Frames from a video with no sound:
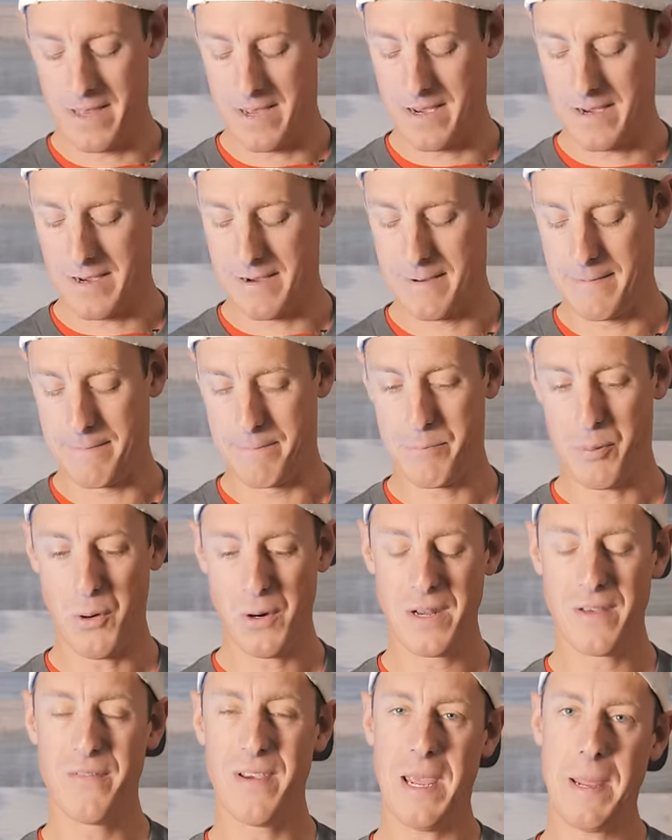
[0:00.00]

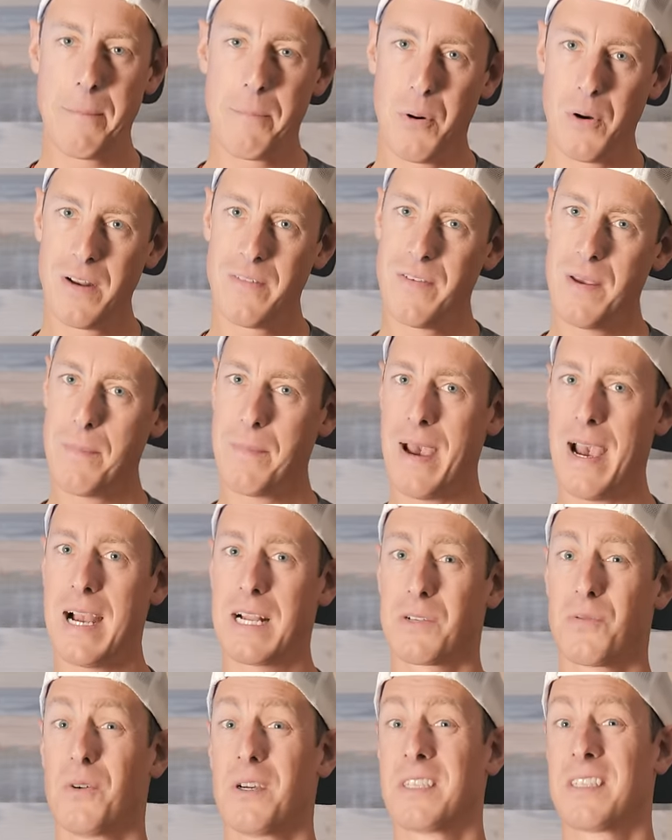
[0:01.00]
Point of aim, point of
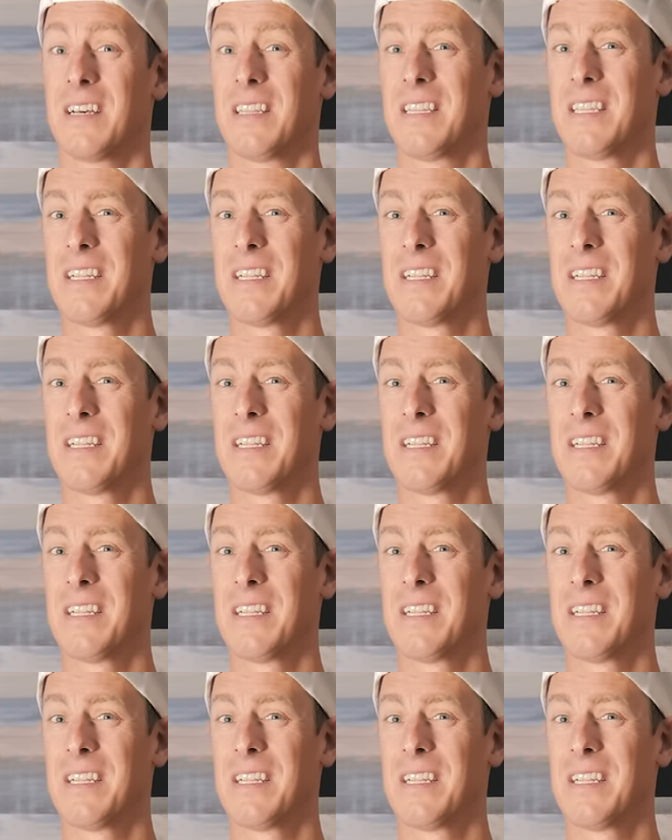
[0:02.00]
impact was a